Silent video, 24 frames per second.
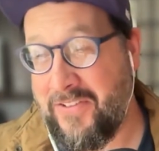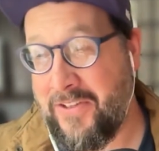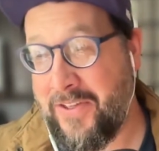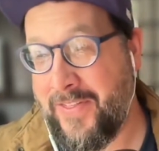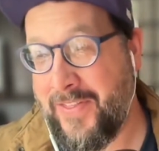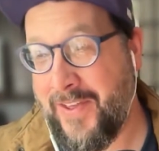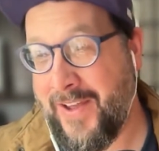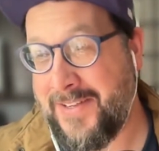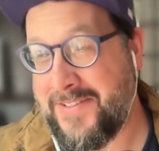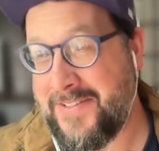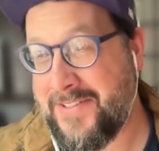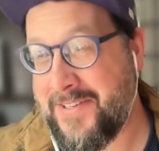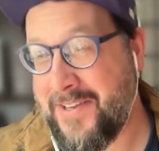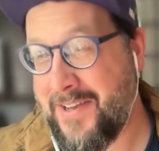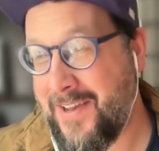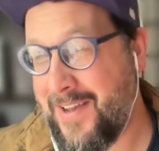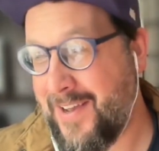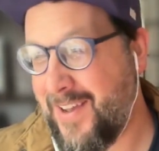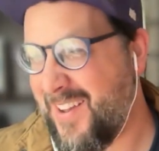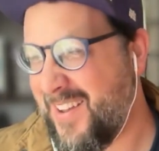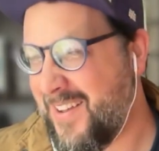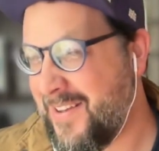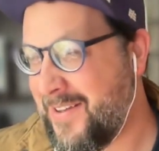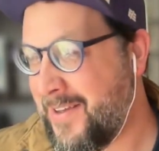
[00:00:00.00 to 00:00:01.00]
feel like that's
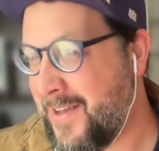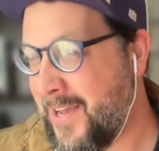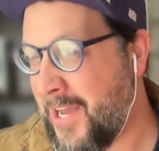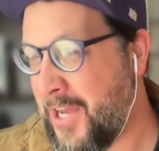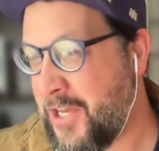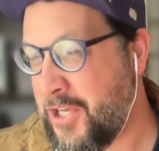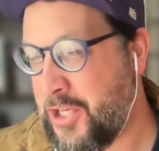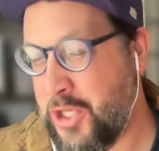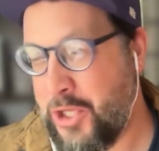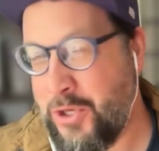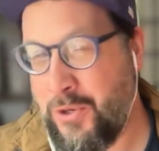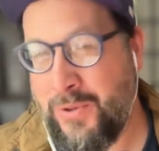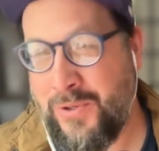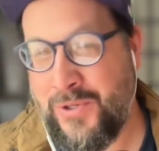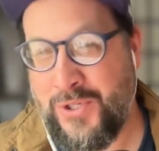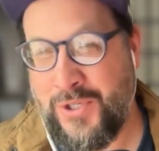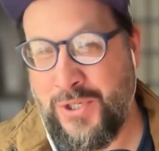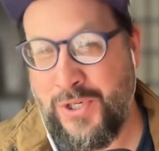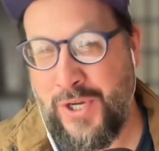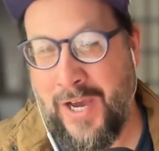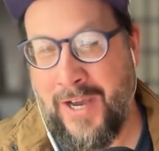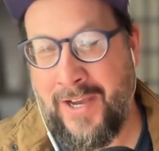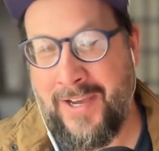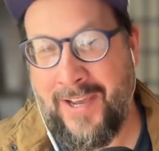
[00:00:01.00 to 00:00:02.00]
a
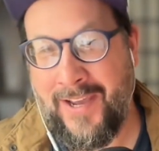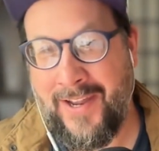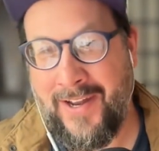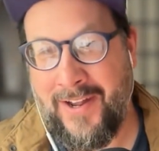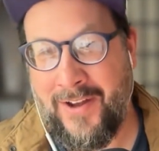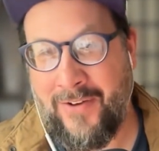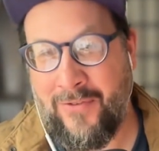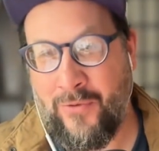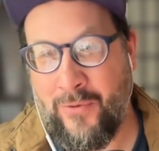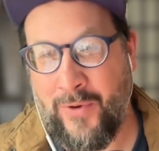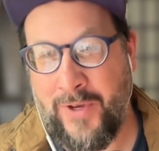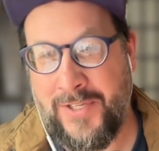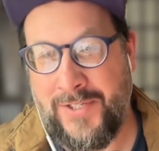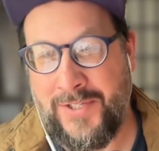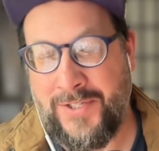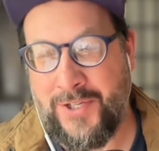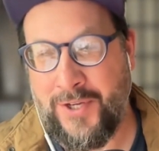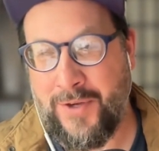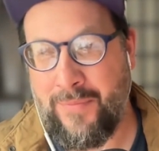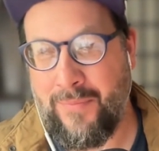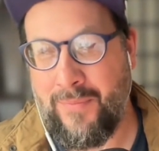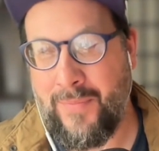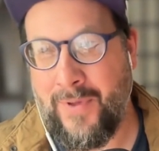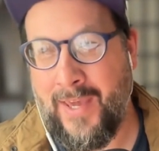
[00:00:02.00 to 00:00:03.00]
huge nugget of
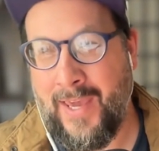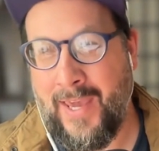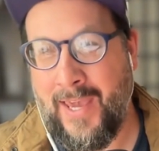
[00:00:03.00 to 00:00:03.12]
wisdom,